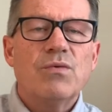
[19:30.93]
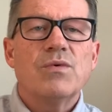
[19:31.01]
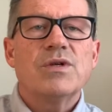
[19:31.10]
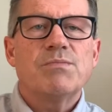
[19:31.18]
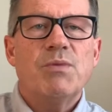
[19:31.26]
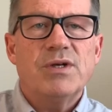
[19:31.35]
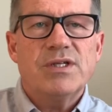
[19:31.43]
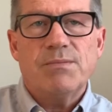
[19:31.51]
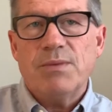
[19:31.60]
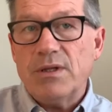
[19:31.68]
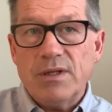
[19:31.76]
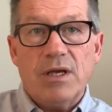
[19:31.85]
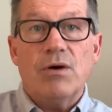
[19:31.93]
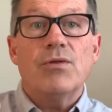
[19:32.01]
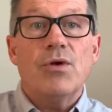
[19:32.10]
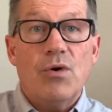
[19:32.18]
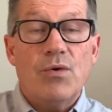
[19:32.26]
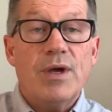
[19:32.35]
responsibility,
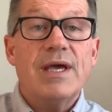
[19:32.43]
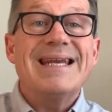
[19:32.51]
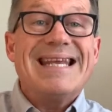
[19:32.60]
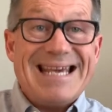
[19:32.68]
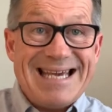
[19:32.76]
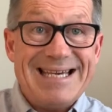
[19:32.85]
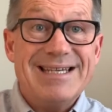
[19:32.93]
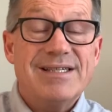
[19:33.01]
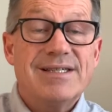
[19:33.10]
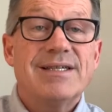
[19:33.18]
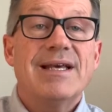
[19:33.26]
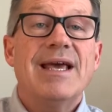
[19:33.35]
although it is,